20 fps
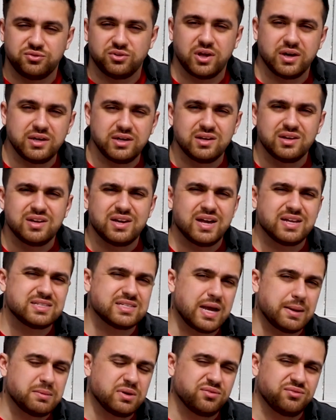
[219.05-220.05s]
flight, it's
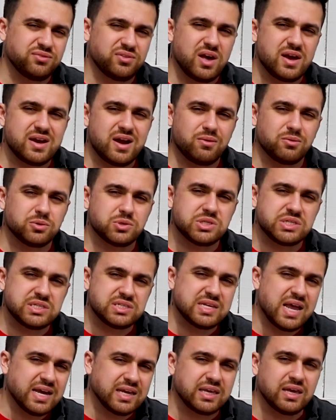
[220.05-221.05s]
time to fly our
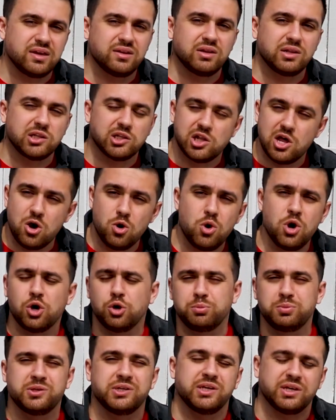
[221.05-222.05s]
second
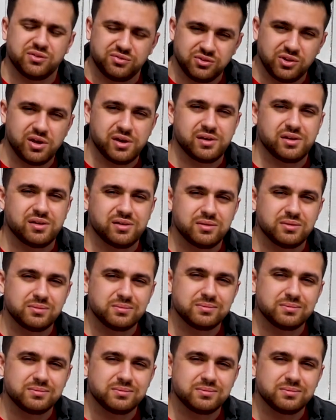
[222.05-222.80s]
low oblique flight.